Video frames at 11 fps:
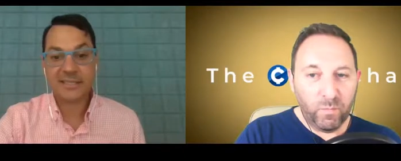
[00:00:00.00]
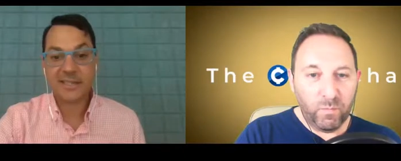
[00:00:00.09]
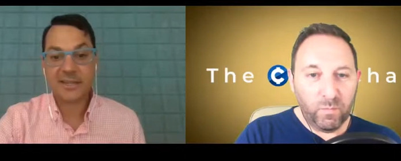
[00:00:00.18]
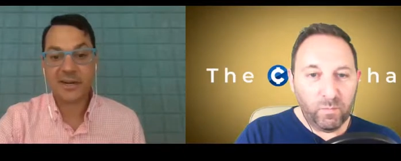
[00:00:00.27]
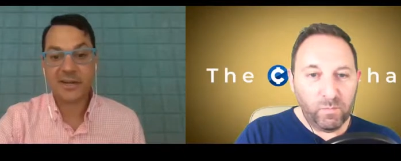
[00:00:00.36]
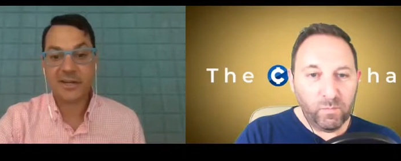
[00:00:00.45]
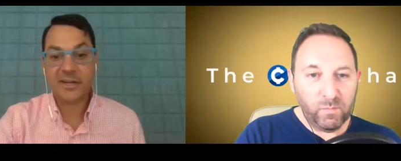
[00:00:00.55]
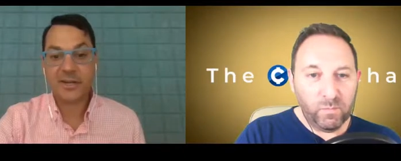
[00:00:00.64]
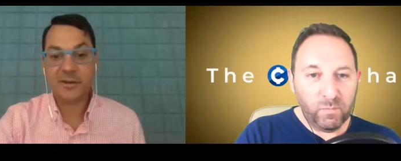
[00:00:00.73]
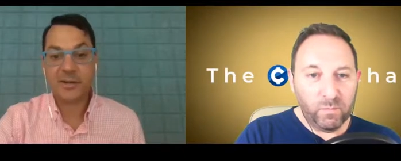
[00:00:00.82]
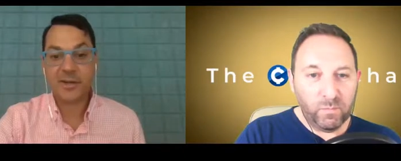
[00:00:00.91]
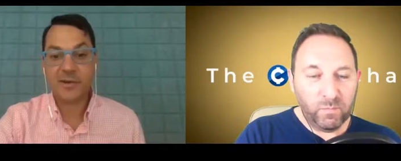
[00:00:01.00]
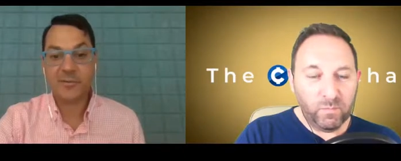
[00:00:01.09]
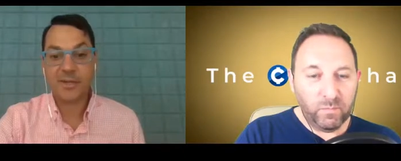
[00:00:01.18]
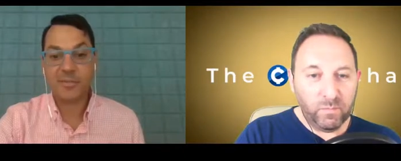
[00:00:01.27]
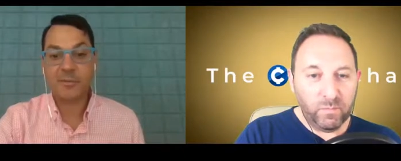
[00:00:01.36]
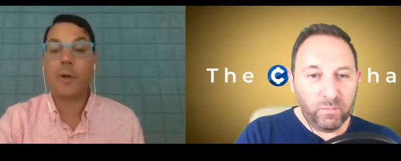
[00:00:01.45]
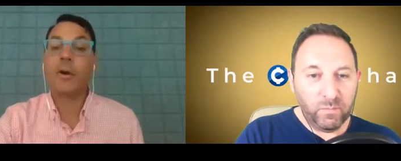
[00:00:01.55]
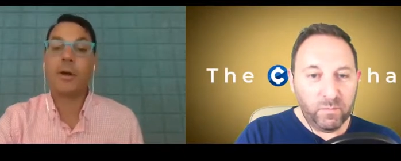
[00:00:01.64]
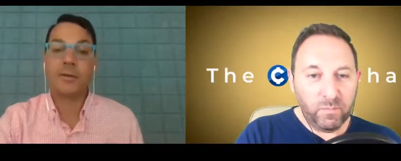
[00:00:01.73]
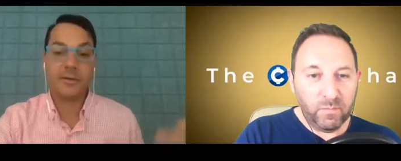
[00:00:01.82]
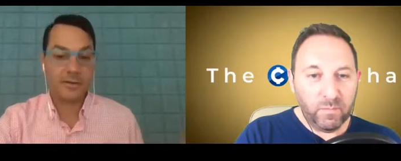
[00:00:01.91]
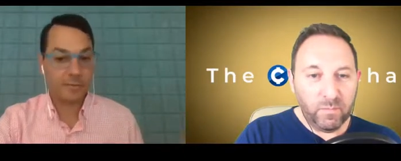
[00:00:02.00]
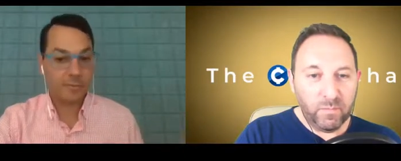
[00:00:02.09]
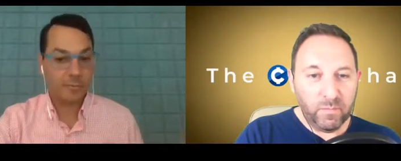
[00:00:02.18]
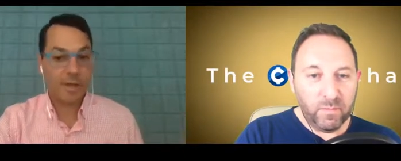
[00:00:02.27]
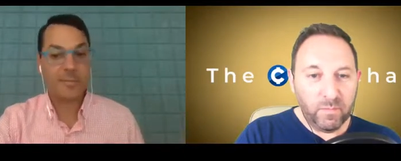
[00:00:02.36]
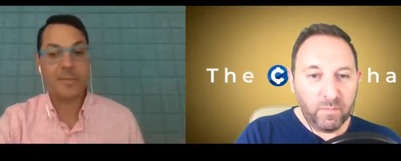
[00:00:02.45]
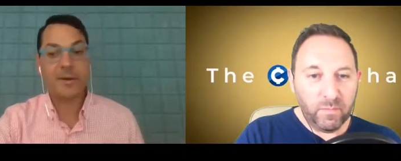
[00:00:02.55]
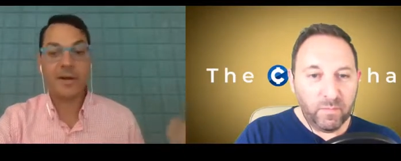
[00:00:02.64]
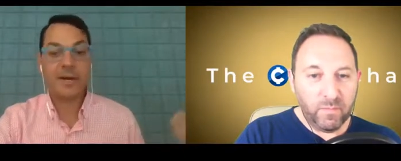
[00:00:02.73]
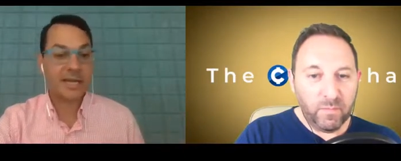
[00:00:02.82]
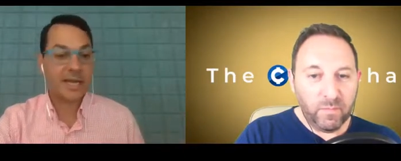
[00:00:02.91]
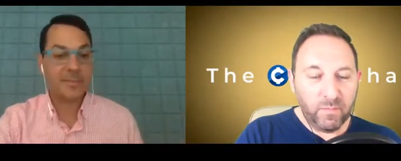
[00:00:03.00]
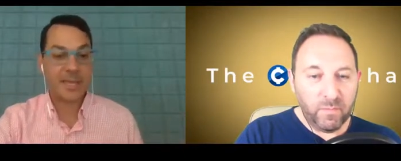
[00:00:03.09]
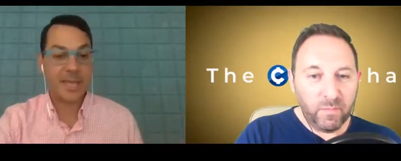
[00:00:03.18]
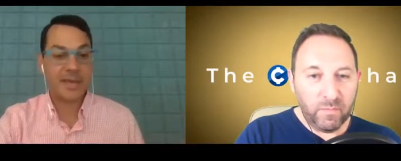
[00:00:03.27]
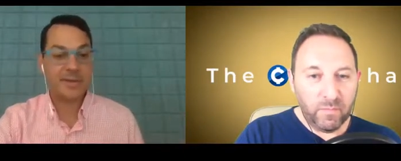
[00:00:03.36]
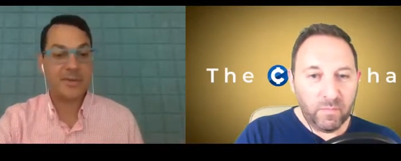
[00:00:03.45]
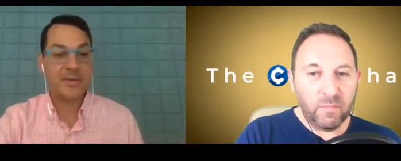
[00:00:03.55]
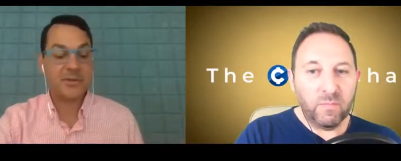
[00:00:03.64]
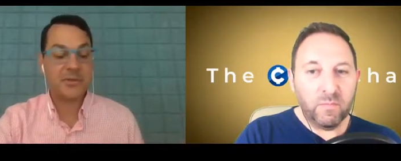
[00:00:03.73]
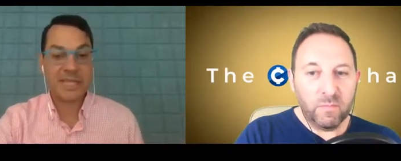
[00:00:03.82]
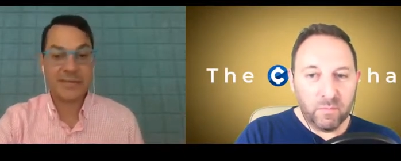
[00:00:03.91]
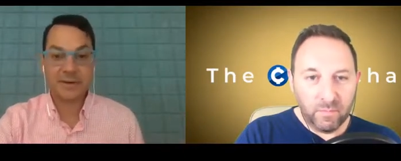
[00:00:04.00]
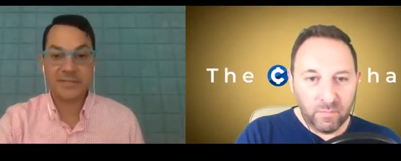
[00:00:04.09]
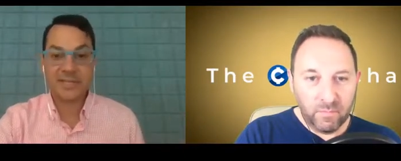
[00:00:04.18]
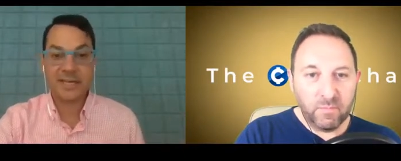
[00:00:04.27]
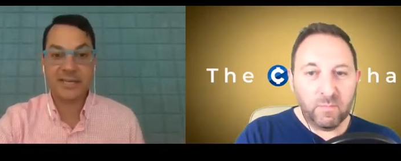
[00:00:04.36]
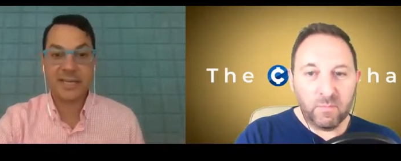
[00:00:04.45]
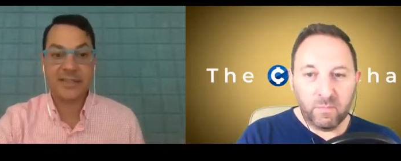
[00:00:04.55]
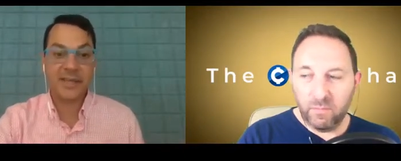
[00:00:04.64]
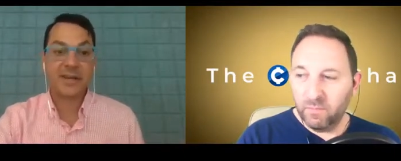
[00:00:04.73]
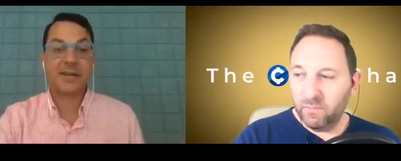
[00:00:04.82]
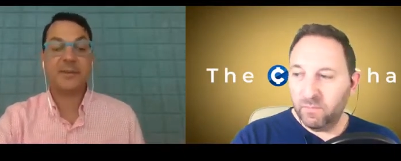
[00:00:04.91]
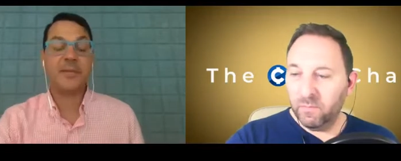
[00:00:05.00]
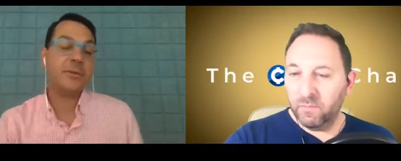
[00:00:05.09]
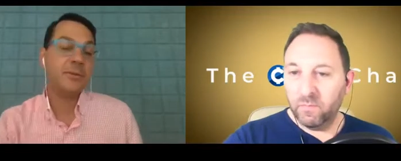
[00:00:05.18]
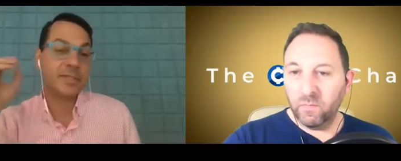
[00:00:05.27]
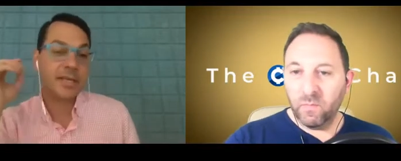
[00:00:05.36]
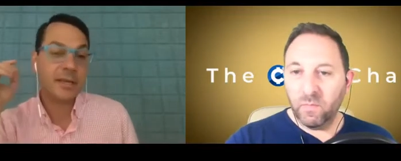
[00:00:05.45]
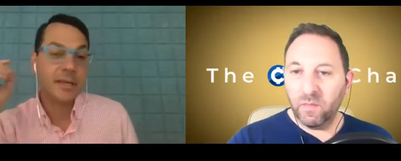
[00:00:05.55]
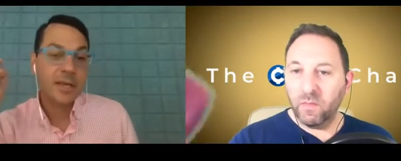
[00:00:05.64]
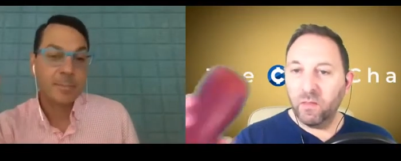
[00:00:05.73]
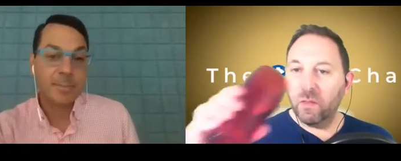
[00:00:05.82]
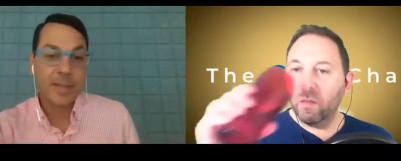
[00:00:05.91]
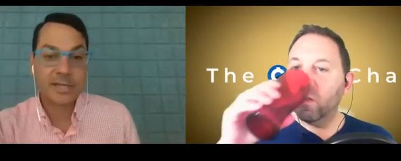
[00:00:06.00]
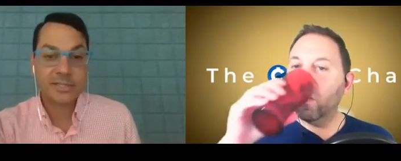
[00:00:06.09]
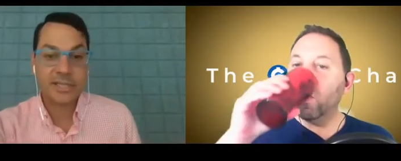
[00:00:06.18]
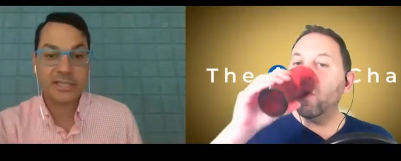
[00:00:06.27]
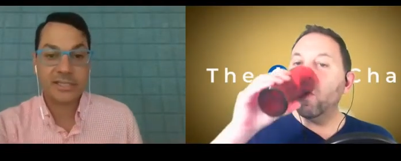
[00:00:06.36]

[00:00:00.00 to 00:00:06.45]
Speaker 1: they're going to go along with what, what Walmart and I B M and Unilever have done, and they're going to be using blockchain